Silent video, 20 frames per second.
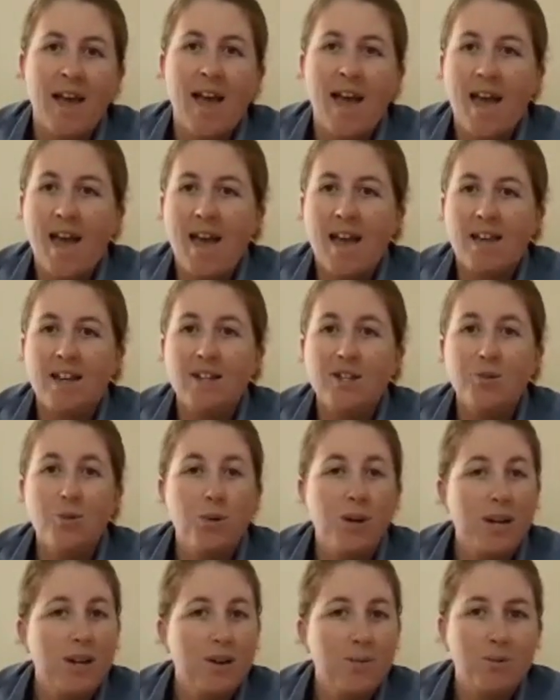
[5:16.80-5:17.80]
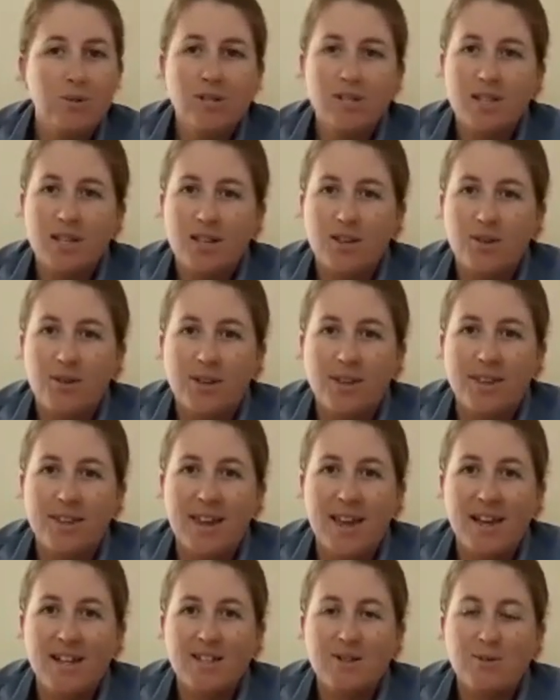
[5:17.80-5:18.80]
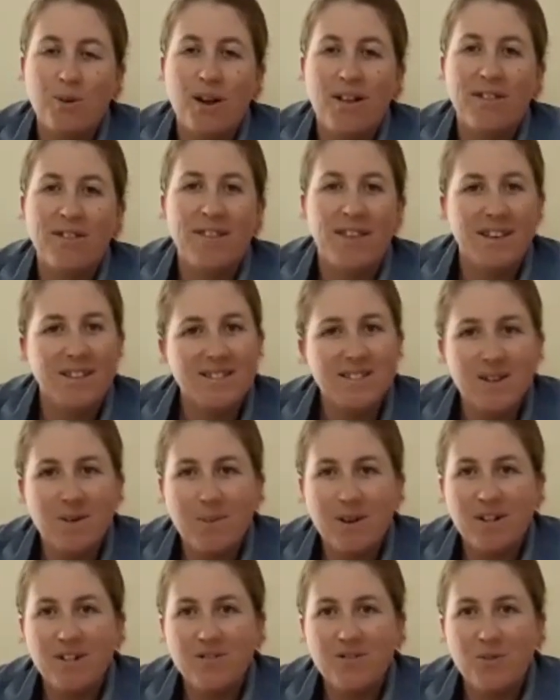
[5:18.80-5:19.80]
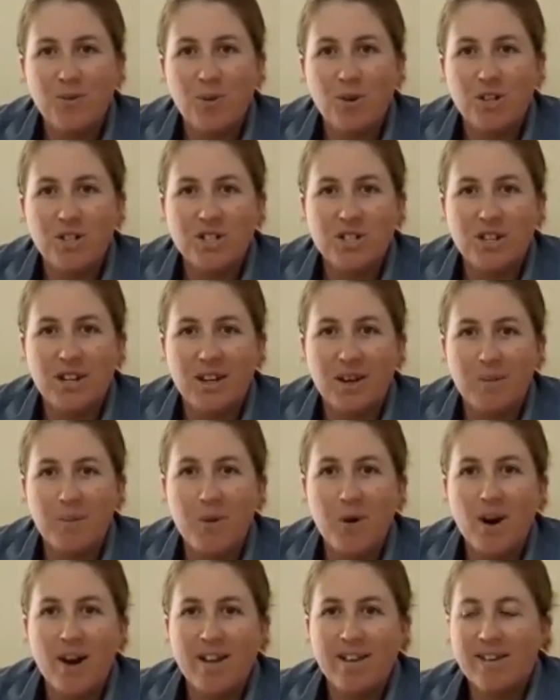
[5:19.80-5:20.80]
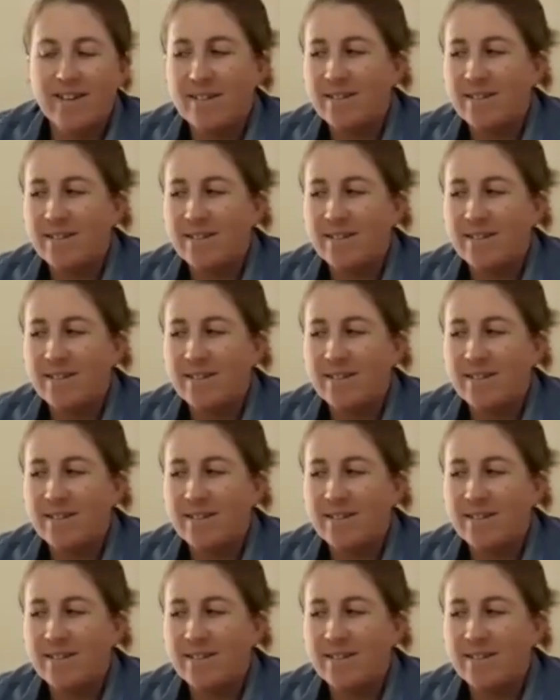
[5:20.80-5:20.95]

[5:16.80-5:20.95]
And we will see you in the next one. Thanks so much for watching. Bye.